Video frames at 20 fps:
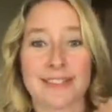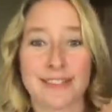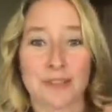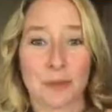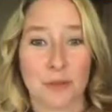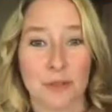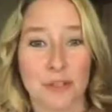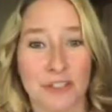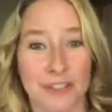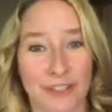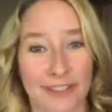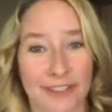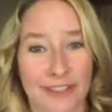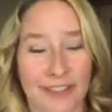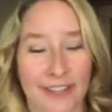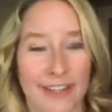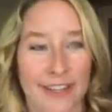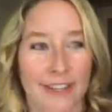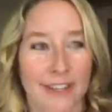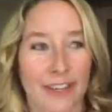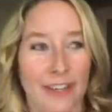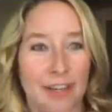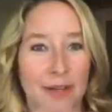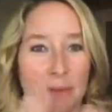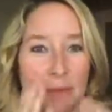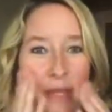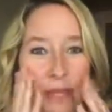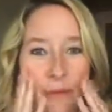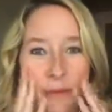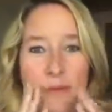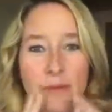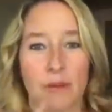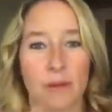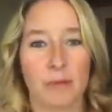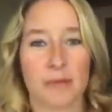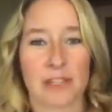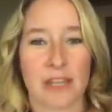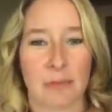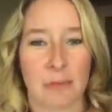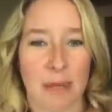lotion and like maybe
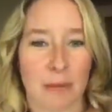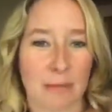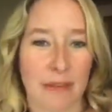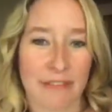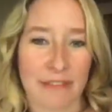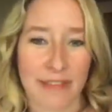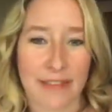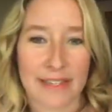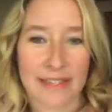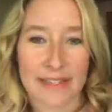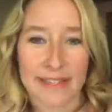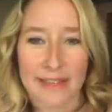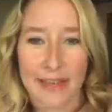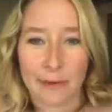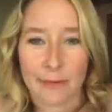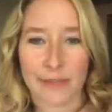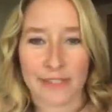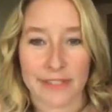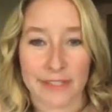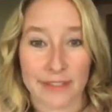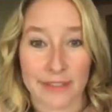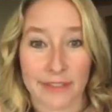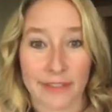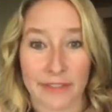rub some on my face and that was it.